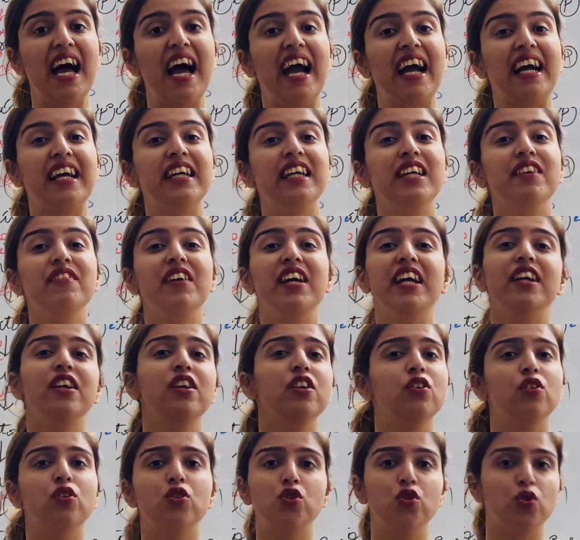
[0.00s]
activate
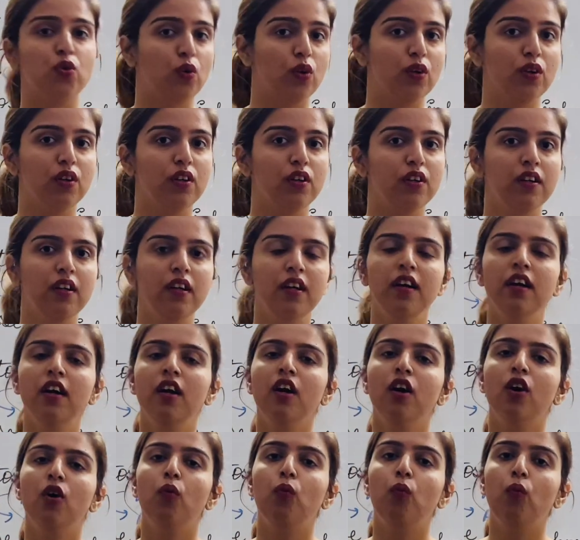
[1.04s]
the sugar.
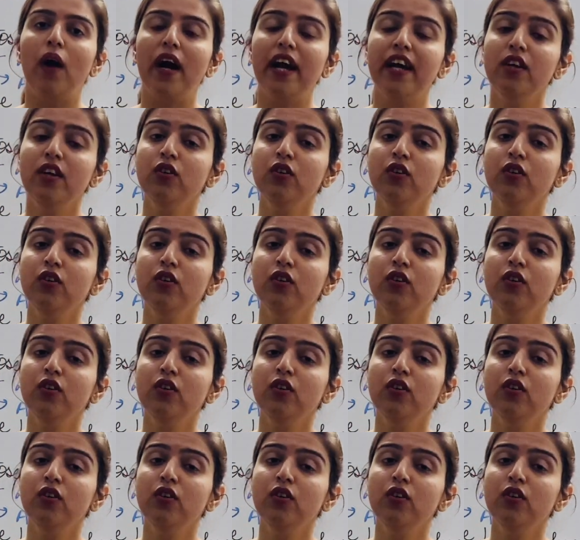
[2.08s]
Why